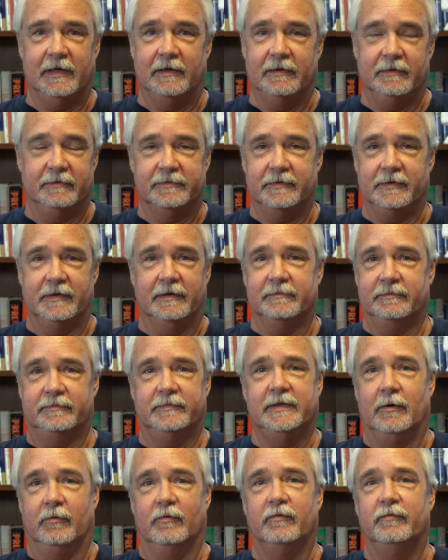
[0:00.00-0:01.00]
a, a
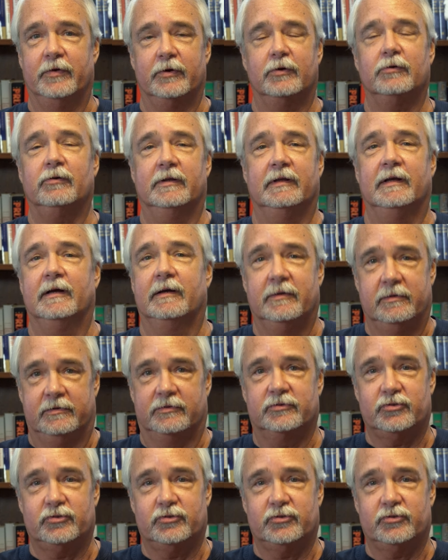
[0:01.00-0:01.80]
you know virulent, a